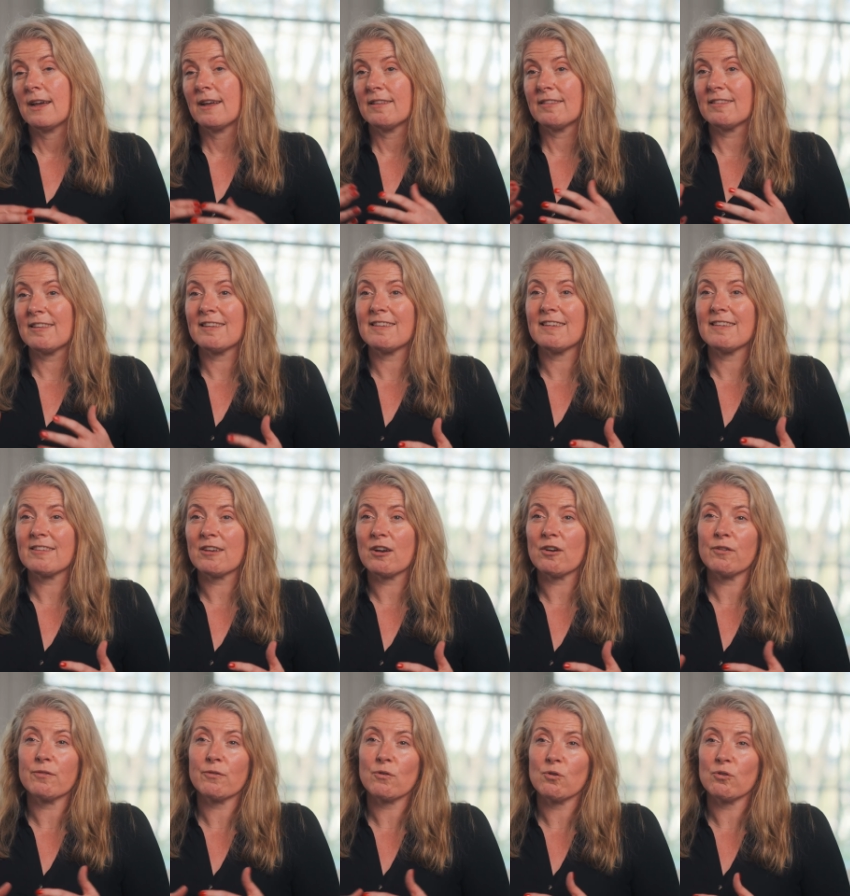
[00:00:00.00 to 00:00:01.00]
Cities
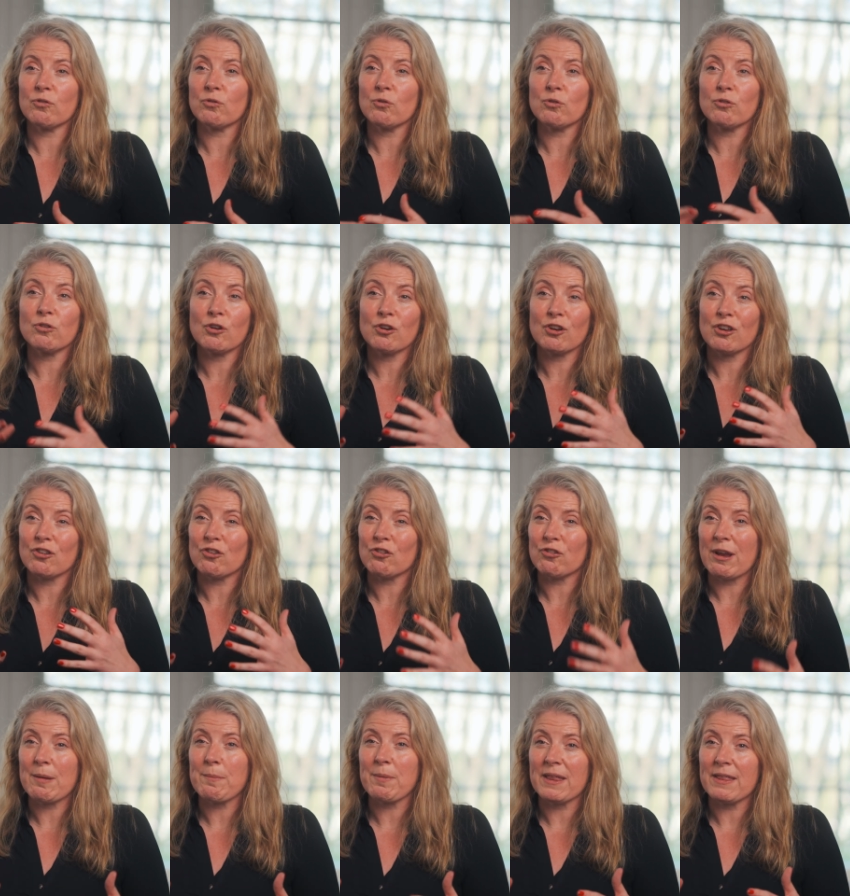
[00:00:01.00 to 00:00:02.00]
are, of course, also
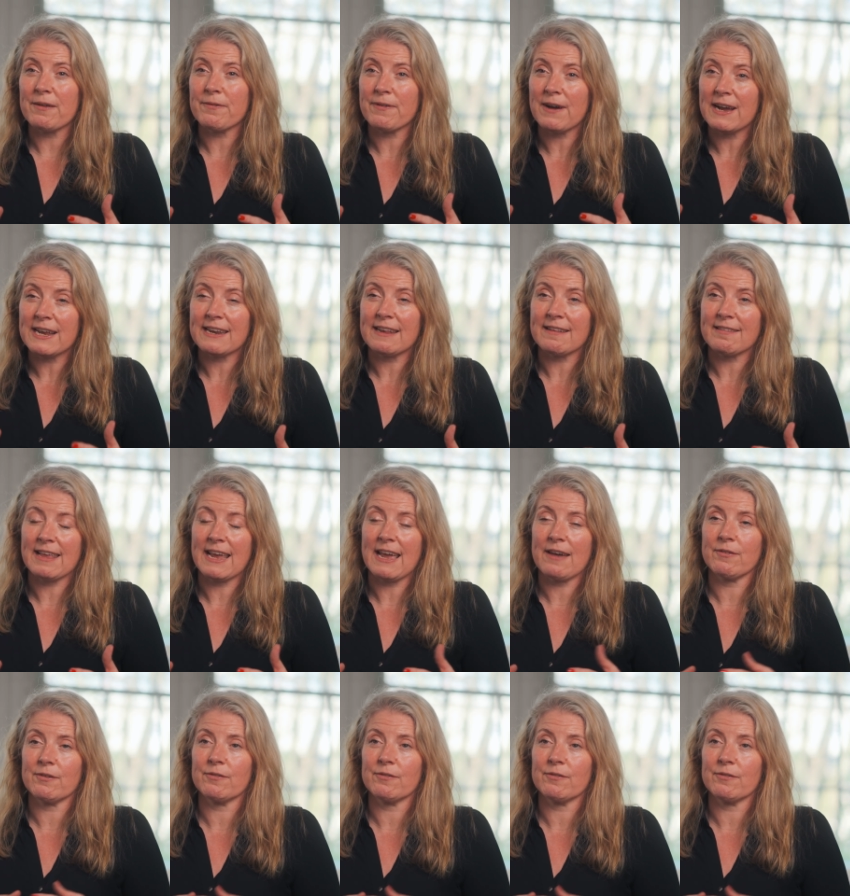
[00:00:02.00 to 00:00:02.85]
constrained by the finance they have